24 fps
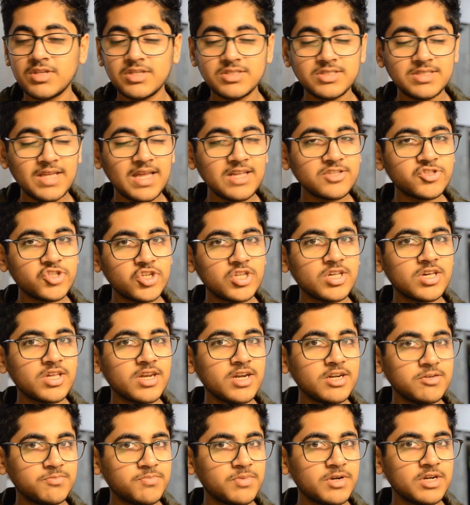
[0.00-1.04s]
these actually
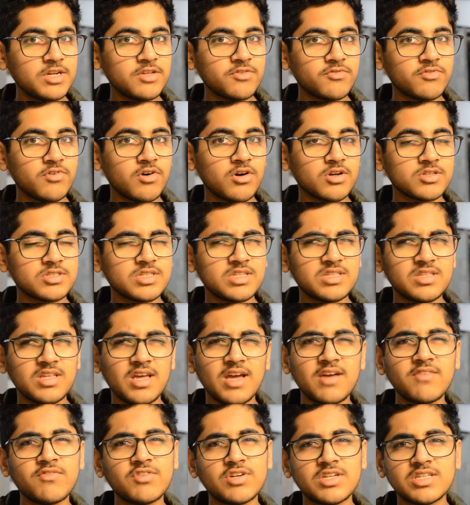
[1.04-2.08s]
connect pretty fast and
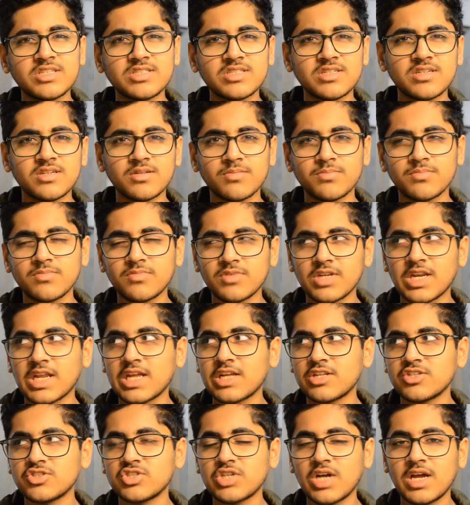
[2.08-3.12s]
they have a decent
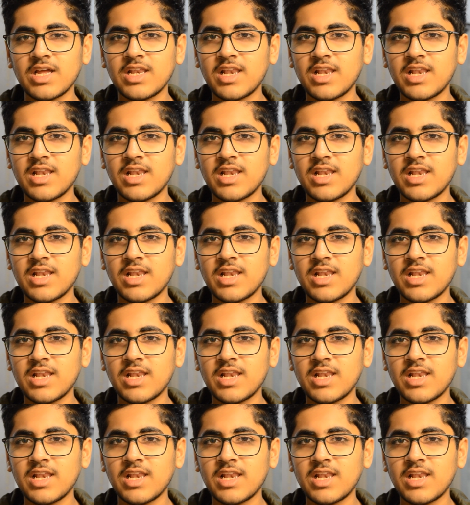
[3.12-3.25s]
range.